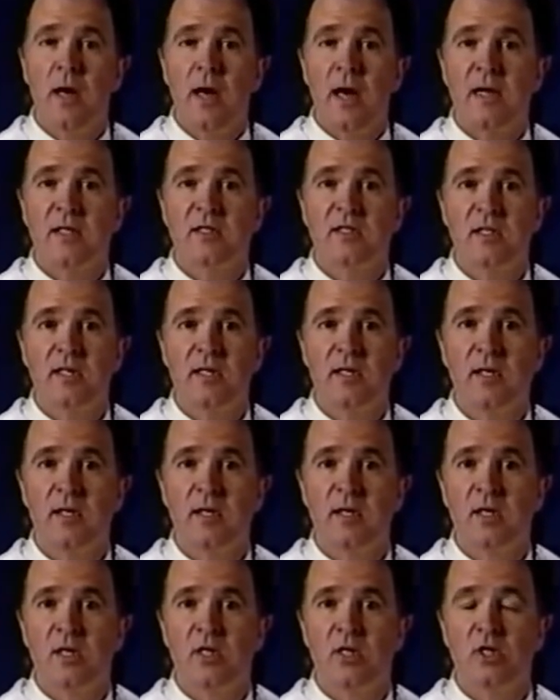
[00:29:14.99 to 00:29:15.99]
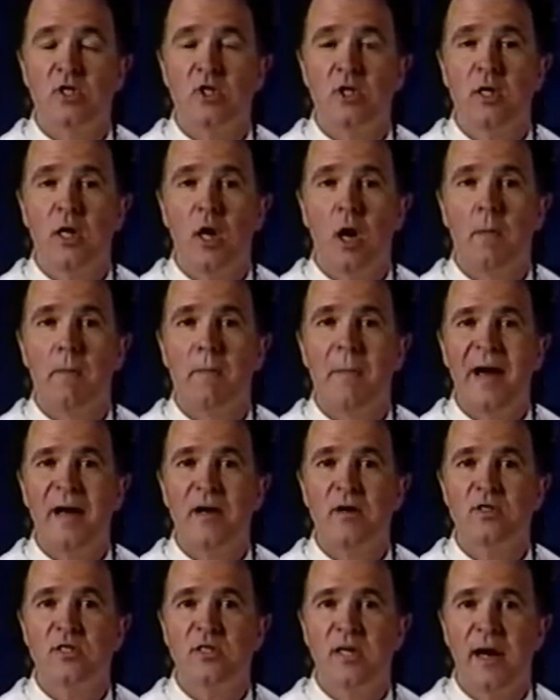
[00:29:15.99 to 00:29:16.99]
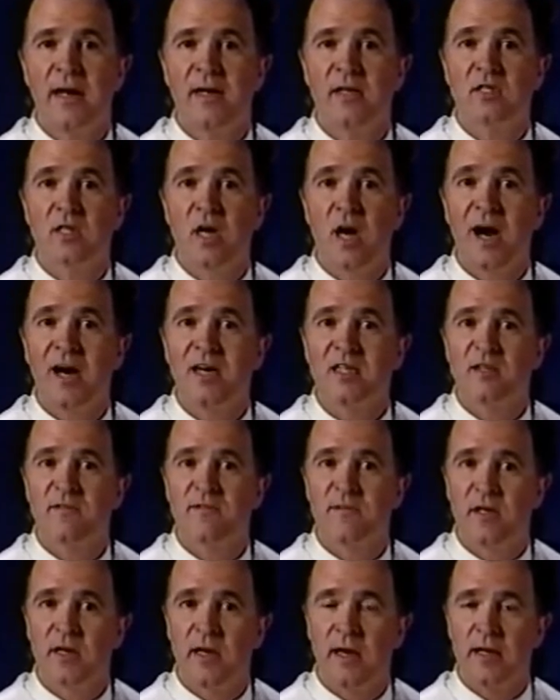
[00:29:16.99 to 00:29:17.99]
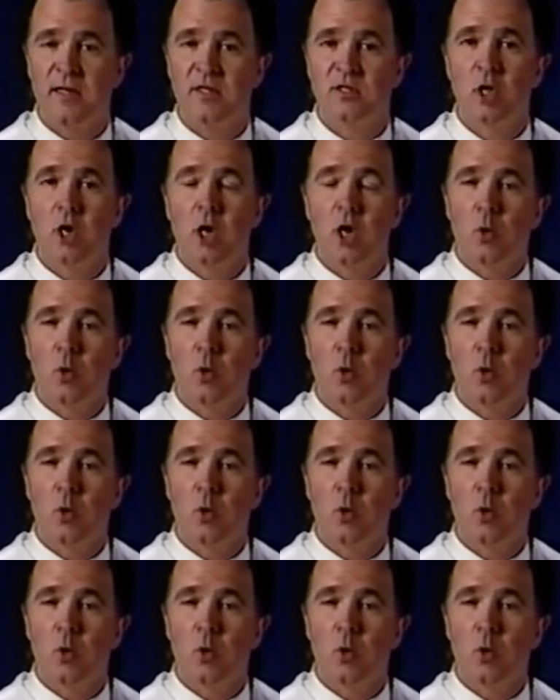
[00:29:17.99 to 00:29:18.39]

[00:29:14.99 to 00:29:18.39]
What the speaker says: as seen in a condition called myositis ossificans,